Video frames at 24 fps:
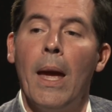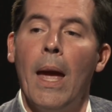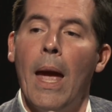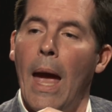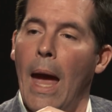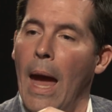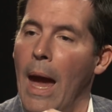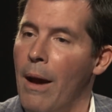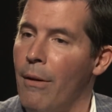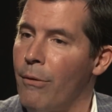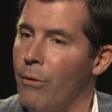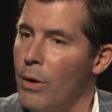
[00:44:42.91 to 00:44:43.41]

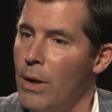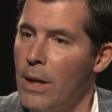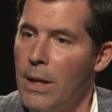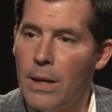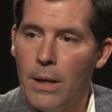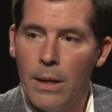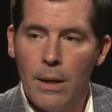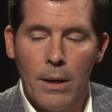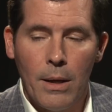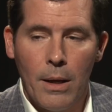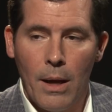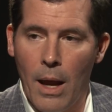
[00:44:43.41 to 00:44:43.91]

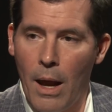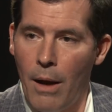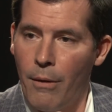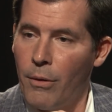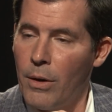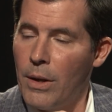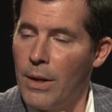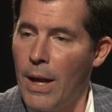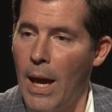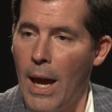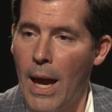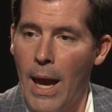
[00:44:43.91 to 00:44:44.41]

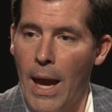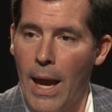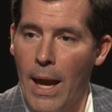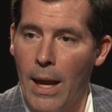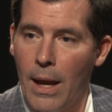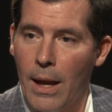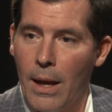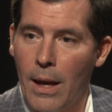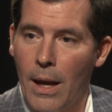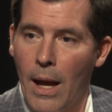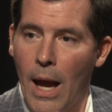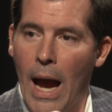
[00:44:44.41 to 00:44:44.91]
Every day
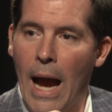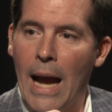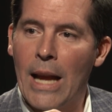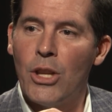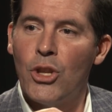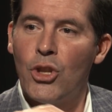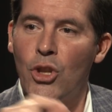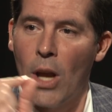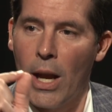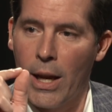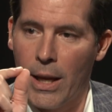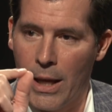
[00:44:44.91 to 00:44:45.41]
I
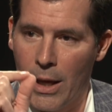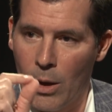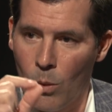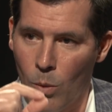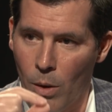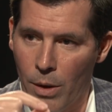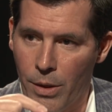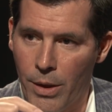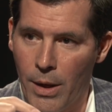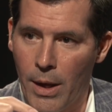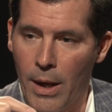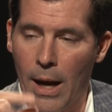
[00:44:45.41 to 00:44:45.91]
check in
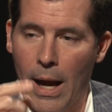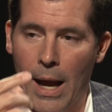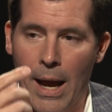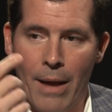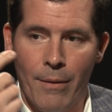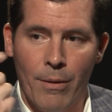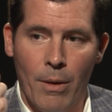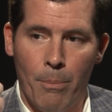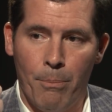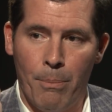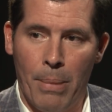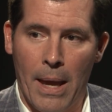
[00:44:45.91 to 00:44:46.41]
with it. I
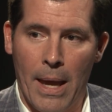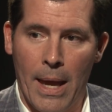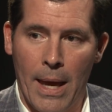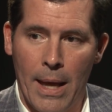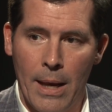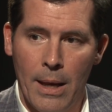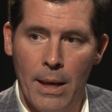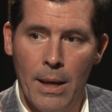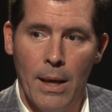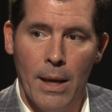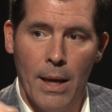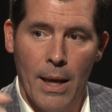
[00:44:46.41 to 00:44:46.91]
have a
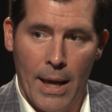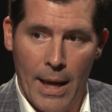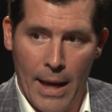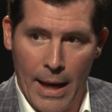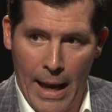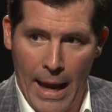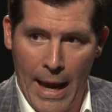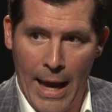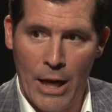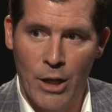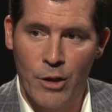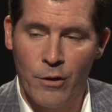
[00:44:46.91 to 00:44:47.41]
pen, it
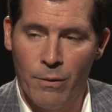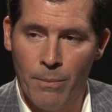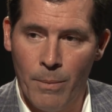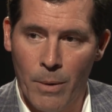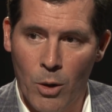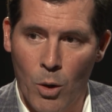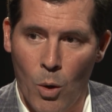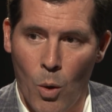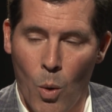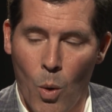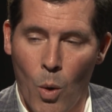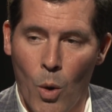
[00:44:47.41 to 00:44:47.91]
hangs from a
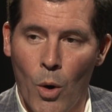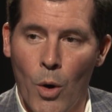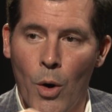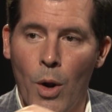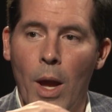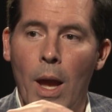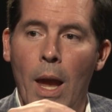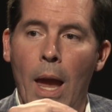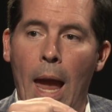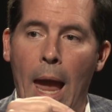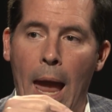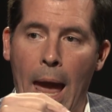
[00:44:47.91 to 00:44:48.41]
cord,
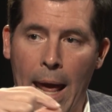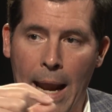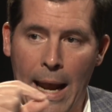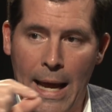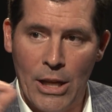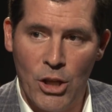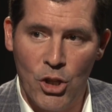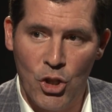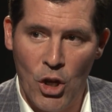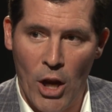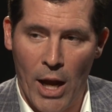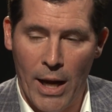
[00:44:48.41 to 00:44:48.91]
and I
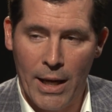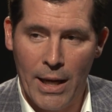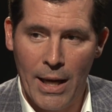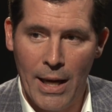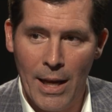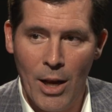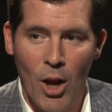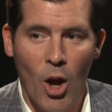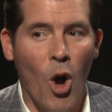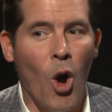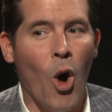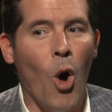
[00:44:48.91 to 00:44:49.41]
check
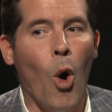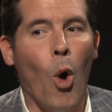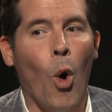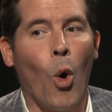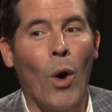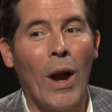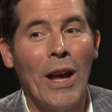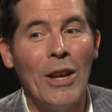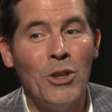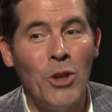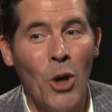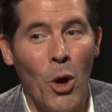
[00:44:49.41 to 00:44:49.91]
it or
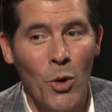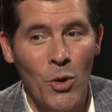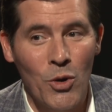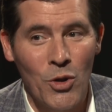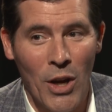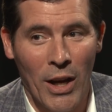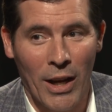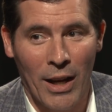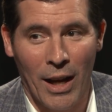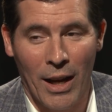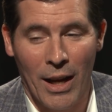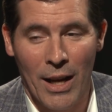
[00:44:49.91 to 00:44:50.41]
I don't
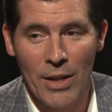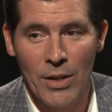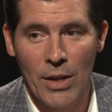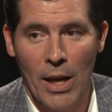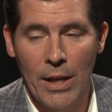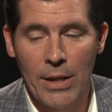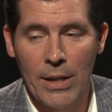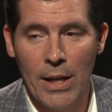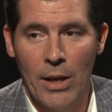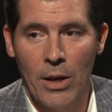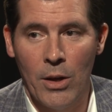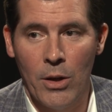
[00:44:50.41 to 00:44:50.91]
check it because I
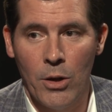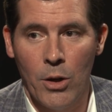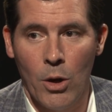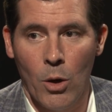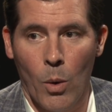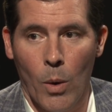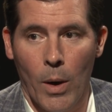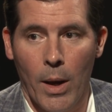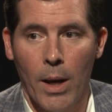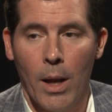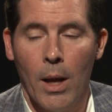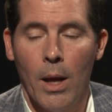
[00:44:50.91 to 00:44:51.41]
didn't do
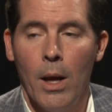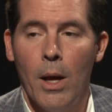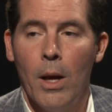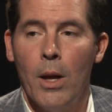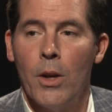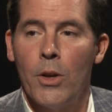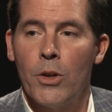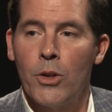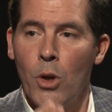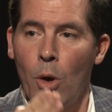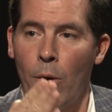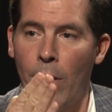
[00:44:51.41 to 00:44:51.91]
it.
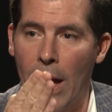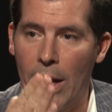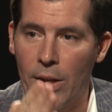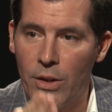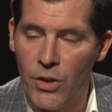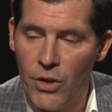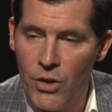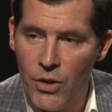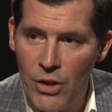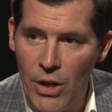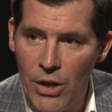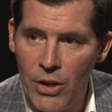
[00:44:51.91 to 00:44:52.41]
So that
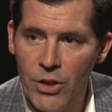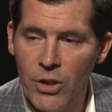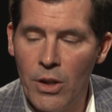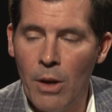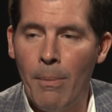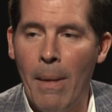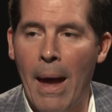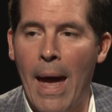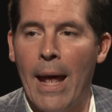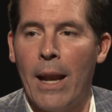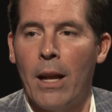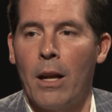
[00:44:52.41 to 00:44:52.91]

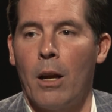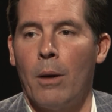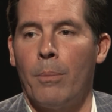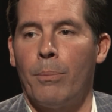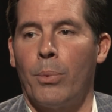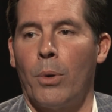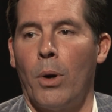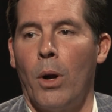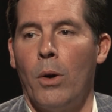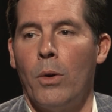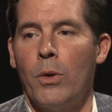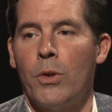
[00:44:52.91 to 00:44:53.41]
systematic
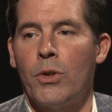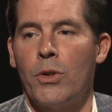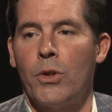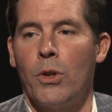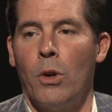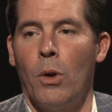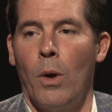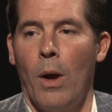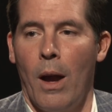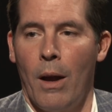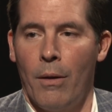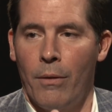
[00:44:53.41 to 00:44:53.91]
approach
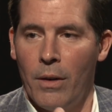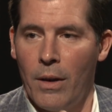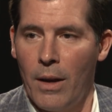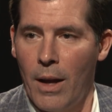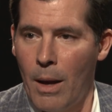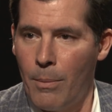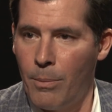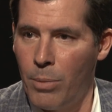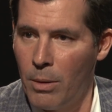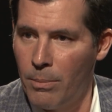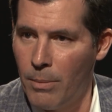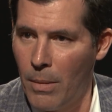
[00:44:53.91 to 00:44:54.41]
to every day I
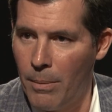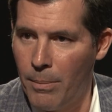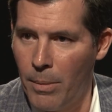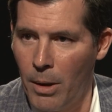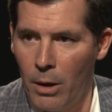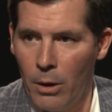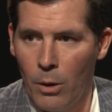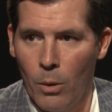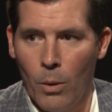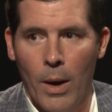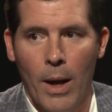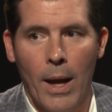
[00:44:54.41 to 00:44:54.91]
put my
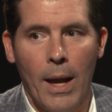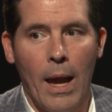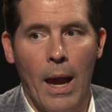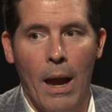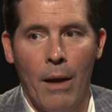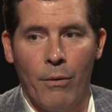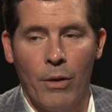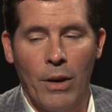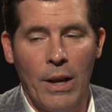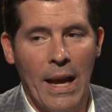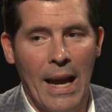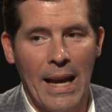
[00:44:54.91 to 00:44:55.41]
belt away,
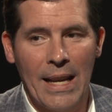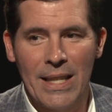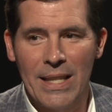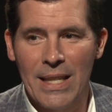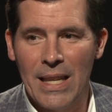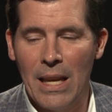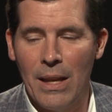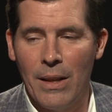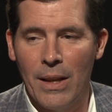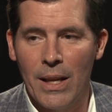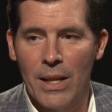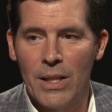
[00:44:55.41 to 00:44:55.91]
every day I
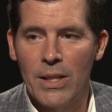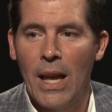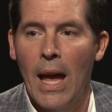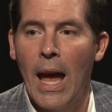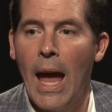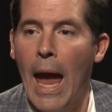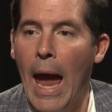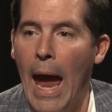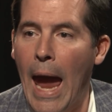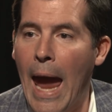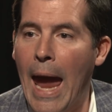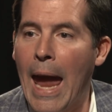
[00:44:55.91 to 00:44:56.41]
see this,
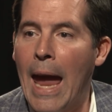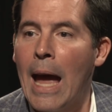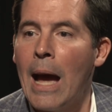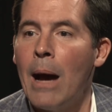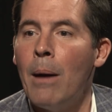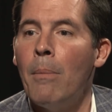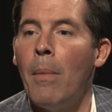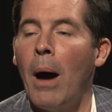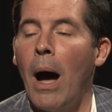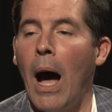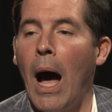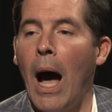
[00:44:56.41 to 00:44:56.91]

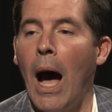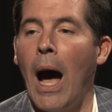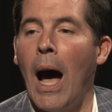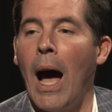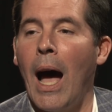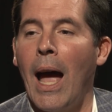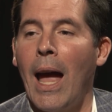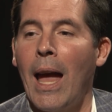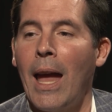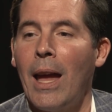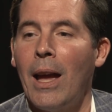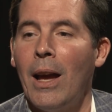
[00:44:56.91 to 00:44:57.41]

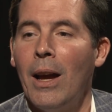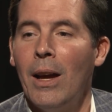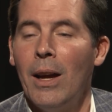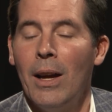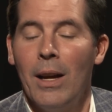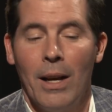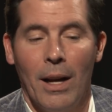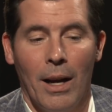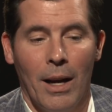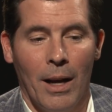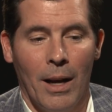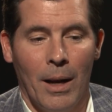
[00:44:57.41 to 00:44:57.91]

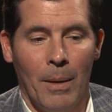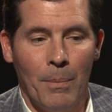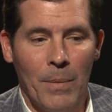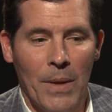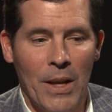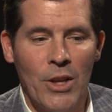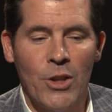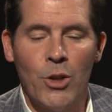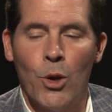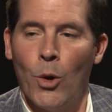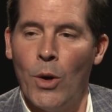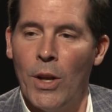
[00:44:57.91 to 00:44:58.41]

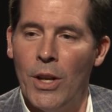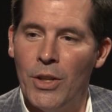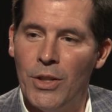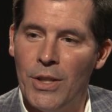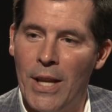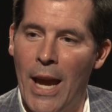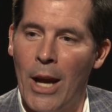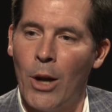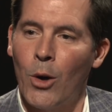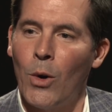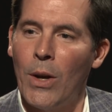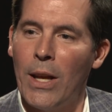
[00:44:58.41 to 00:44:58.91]
is there an
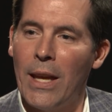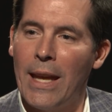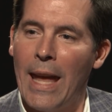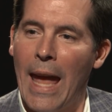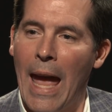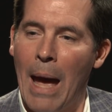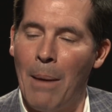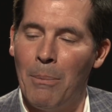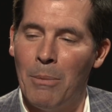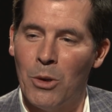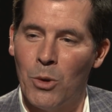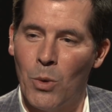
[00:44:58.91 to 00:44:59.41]
integrity
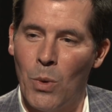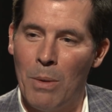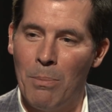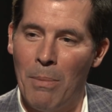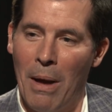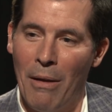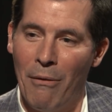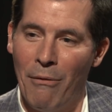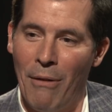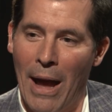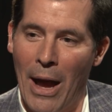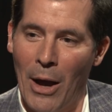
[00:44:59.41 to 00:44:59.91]
gap between
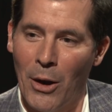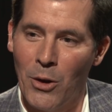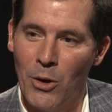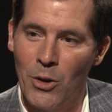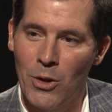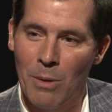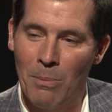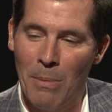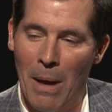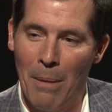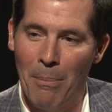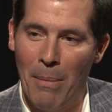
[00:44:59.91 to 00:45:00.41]
my values
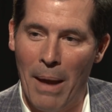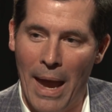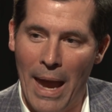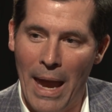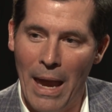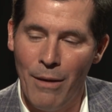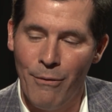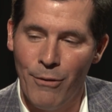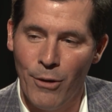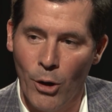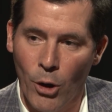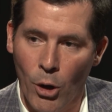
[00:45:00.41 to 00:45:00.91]
and my
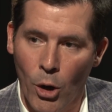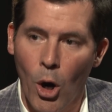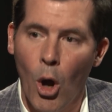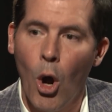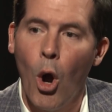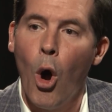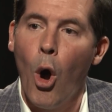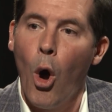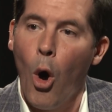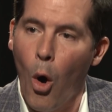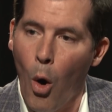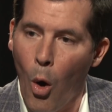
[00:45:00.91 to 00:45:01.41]
behavior,
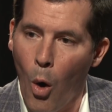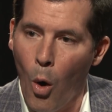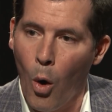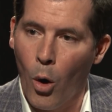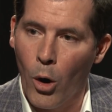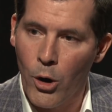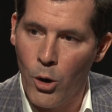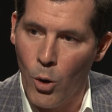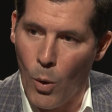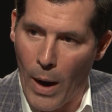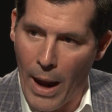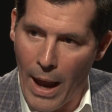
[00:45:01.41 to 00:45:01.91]

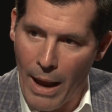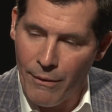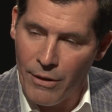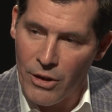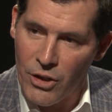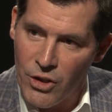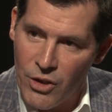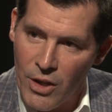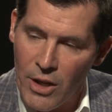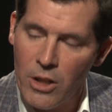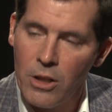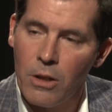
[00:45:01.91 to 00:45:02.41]
or do I have a
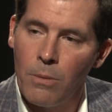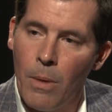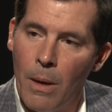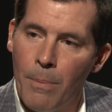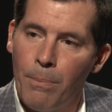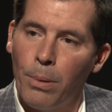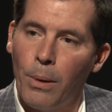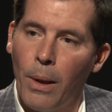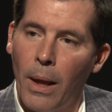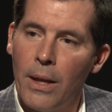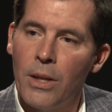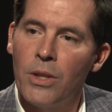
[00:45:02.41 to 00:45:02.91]
system in
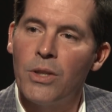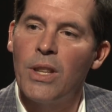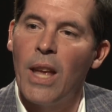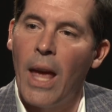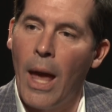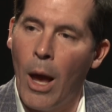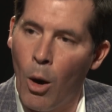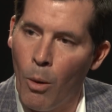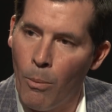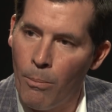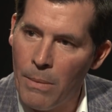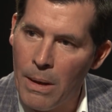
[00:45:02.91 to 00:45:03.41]
place to
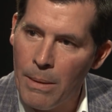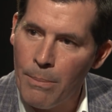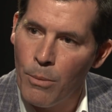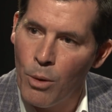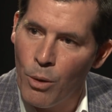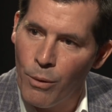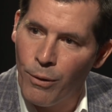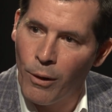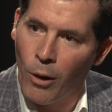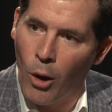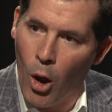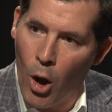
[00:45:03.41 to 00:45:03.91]
help me
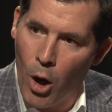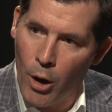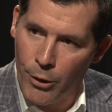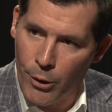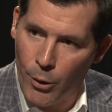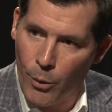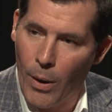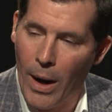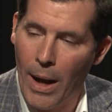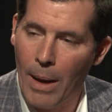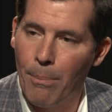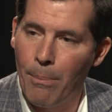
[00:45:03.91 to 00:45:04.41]
move along the right